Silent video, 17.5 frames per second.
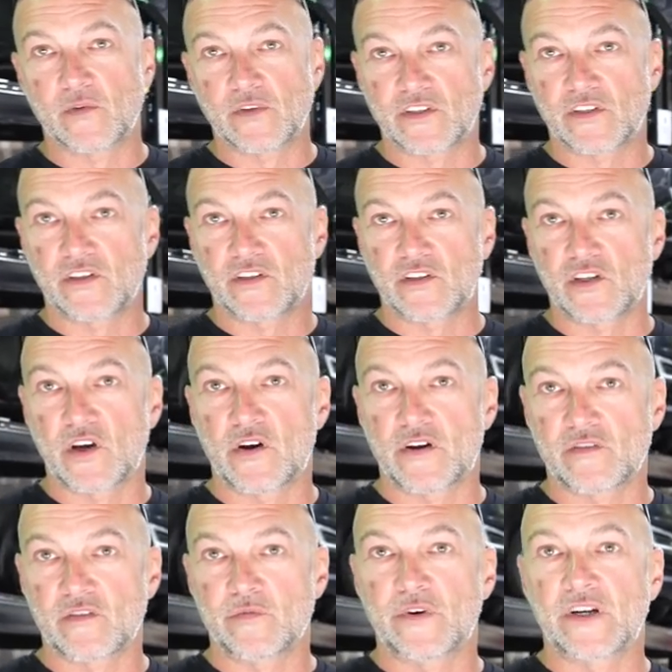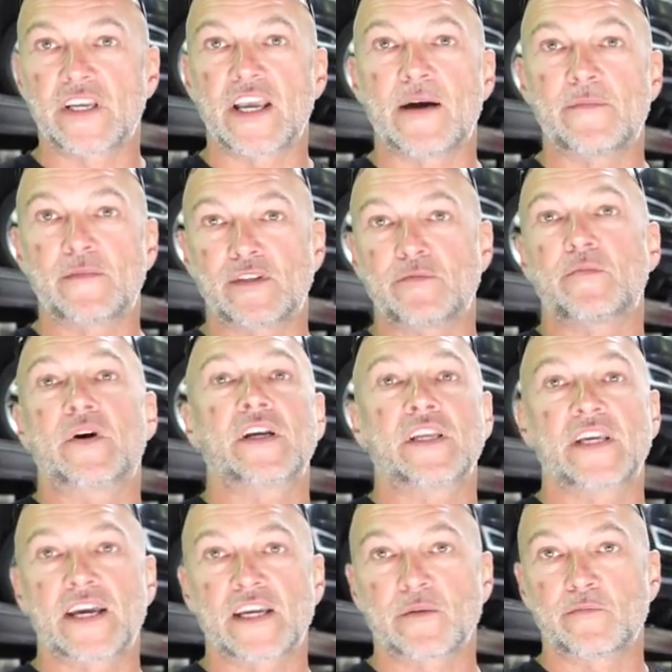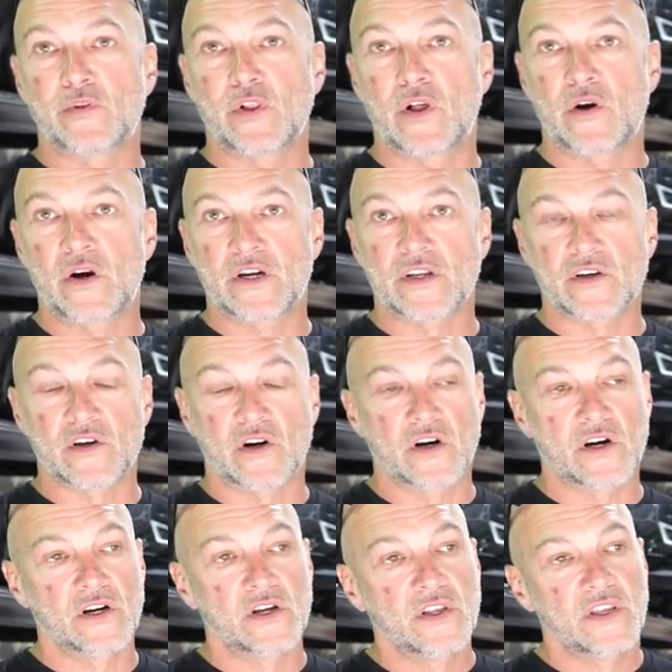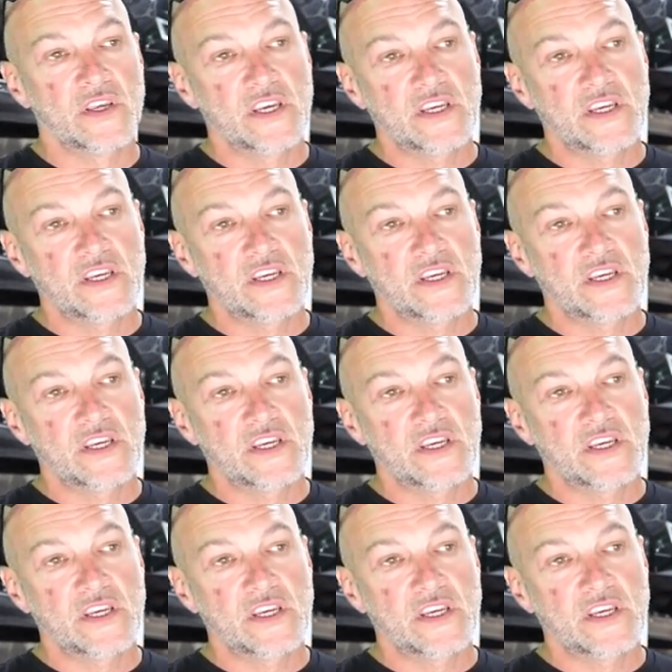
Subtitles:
was to show everybody how much money I can blow on a car.